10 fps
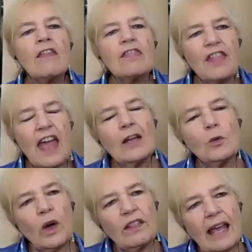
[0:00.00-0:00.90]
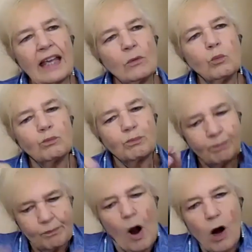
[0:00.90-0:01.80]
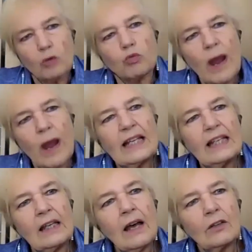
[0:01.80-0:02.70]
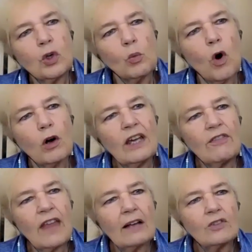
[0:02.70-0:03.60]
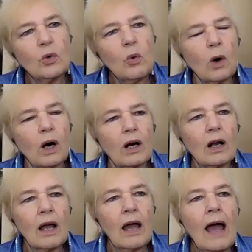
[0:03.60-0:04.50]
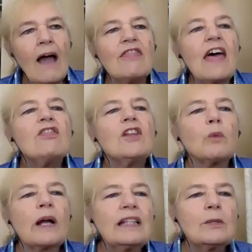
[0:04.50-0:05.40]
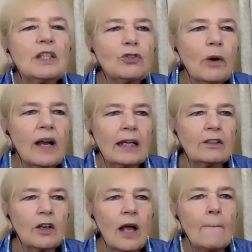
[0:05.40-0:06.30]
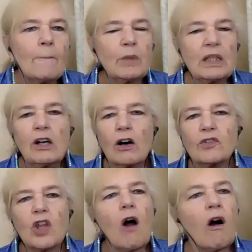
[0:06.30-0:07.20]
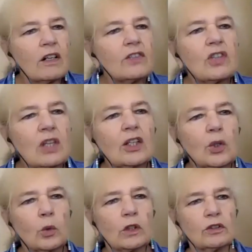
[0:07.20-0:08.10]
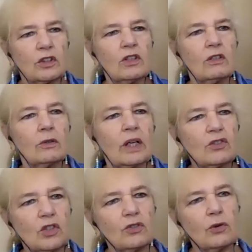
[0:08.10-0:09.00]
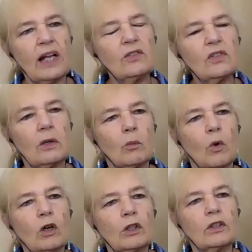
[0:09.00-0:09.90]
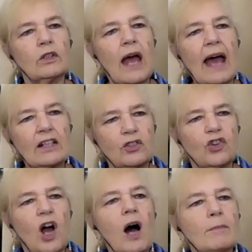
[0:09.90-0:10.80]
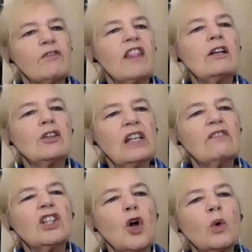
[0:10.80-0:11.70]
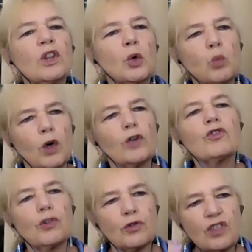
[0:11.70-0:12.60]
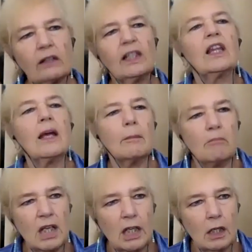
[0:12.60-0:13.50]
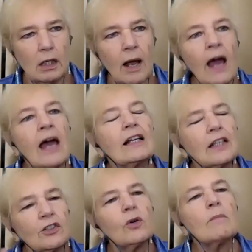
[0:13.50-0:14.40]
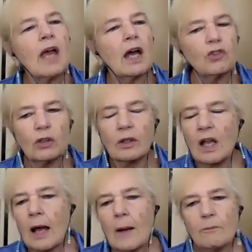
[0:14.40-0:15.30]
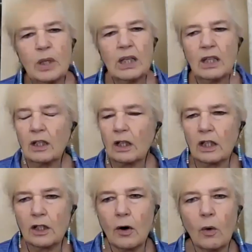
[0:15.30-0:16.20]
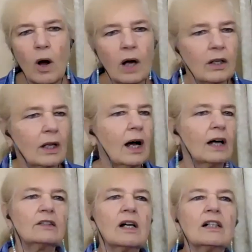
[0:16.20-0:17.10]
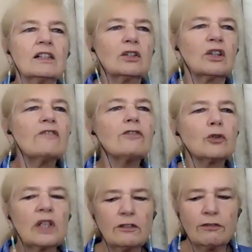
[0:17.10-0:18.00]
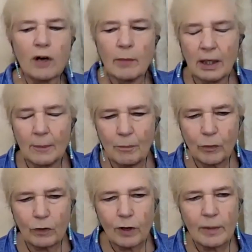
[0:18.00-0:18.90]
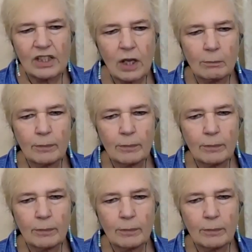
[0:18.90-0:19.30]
then when they are ready to walk in that door, then they're ready to be trained because the hardest thing in the world to do is to train someone at a job if they don't even know what the words you're telling them mean. Can you imagine being, you know, a, a delivery from a from a temp